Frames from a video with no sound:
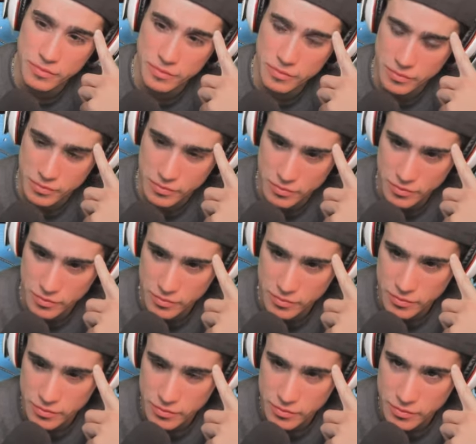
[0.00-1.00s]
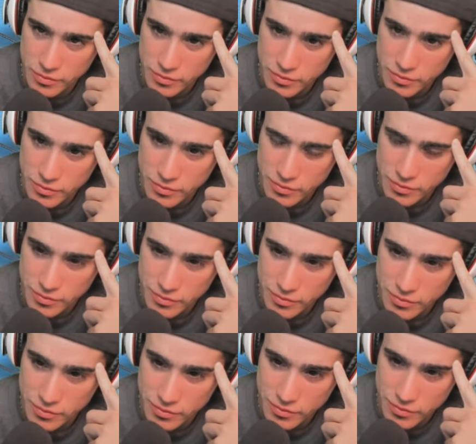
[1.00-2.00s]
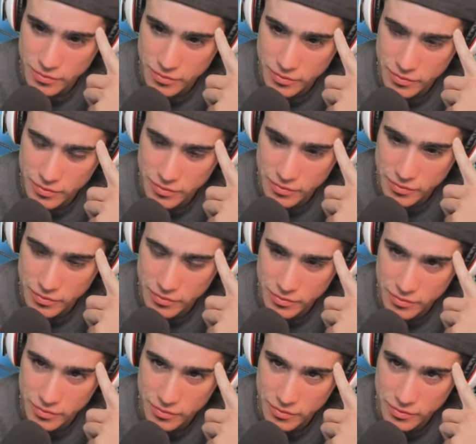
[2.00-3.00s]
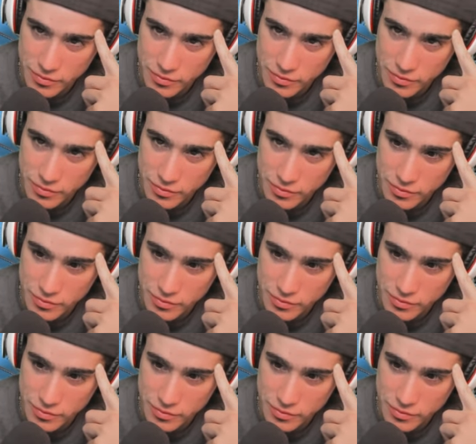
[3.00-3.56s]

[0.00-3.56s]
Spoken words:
This person isn't speaking.